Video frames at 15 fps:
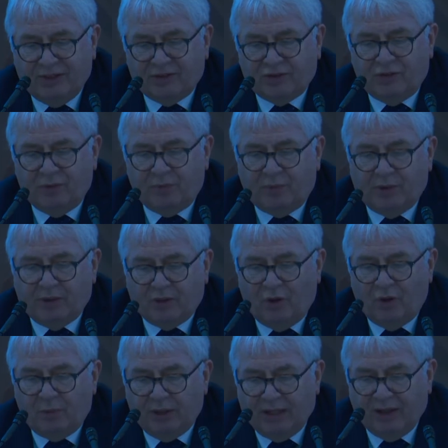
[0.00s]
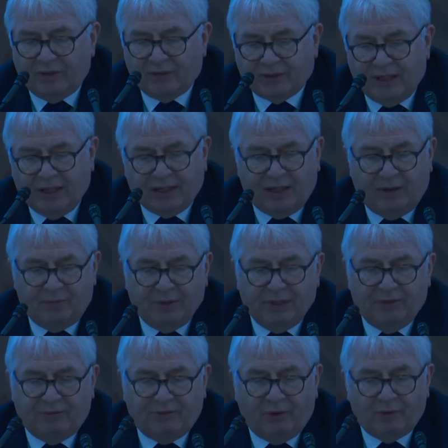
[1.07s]
Group, a global healthcare company
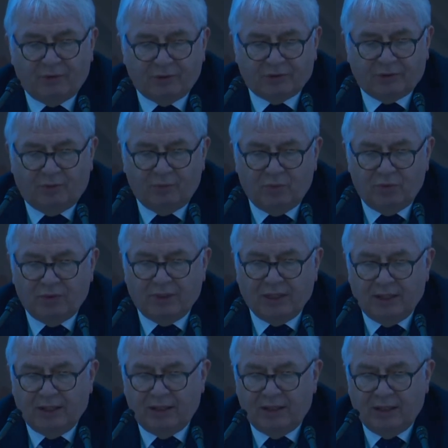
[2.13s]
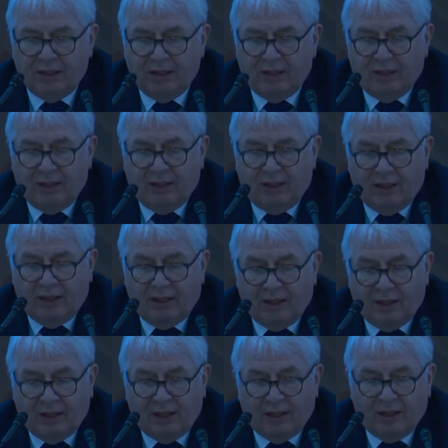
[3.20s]
focused on wound care.
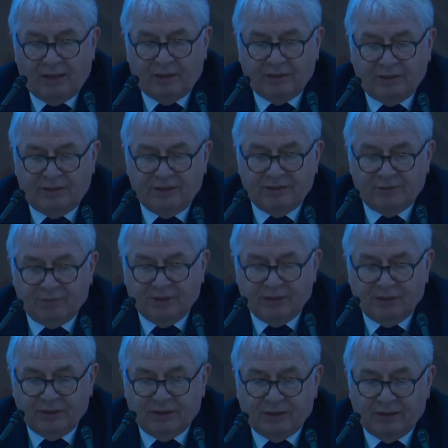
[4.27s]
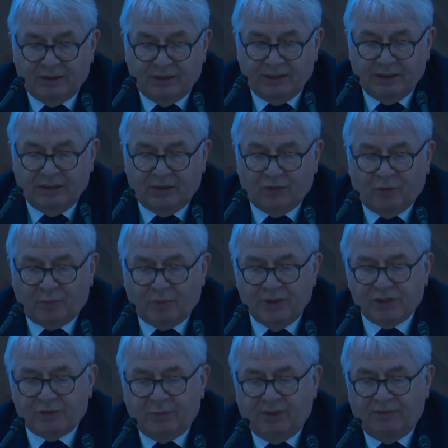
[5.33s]
He's been the lead or
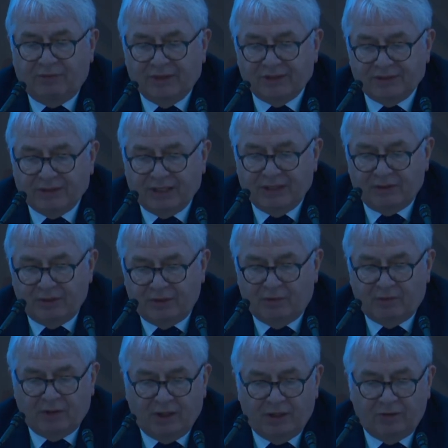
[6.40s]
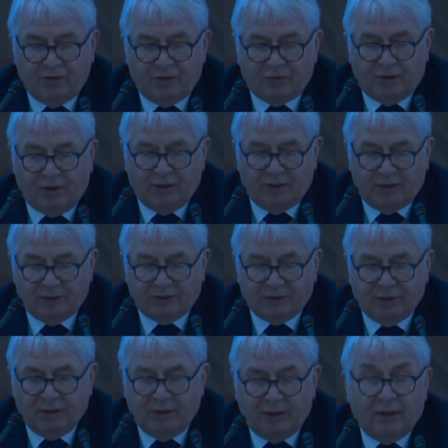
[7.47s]
principal investigator in over 100 trials
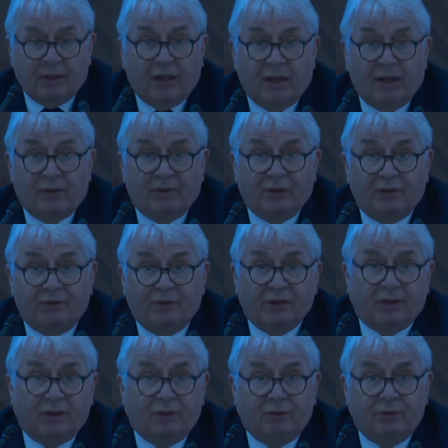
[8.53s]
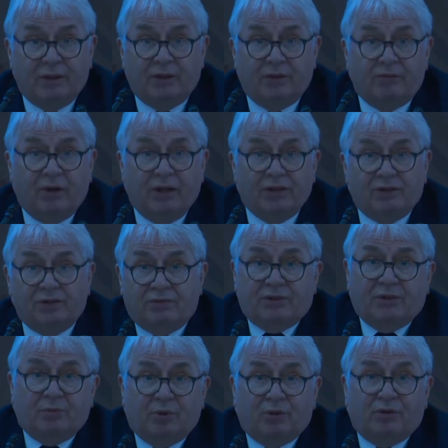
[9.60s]
that have included a range of
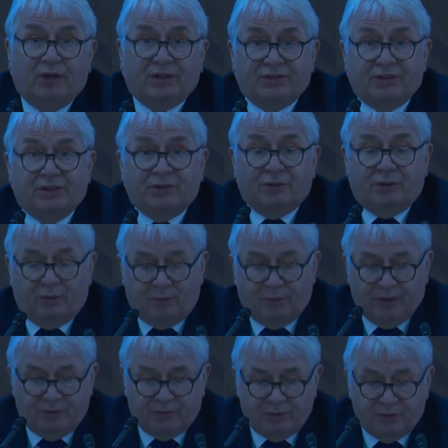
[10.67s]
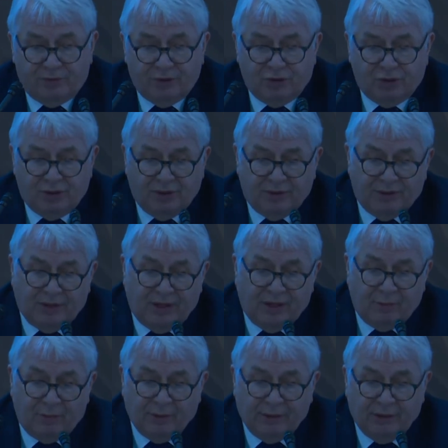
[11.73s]
simple dressings all the way through to gene
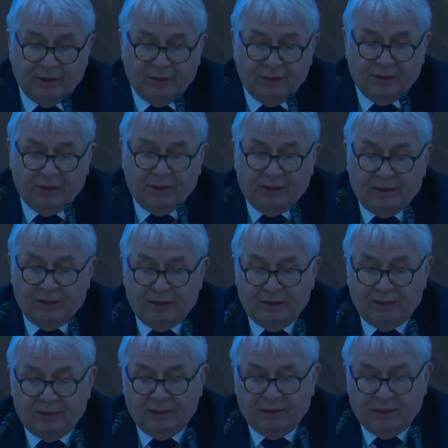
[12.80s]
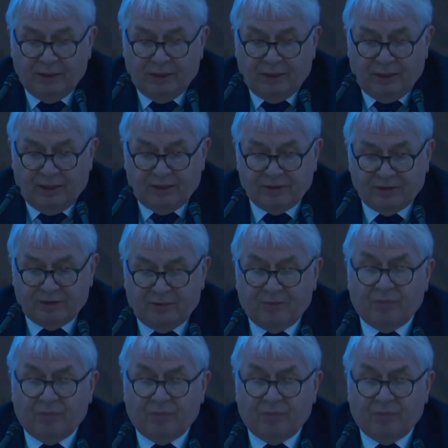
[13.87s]
therapy. He has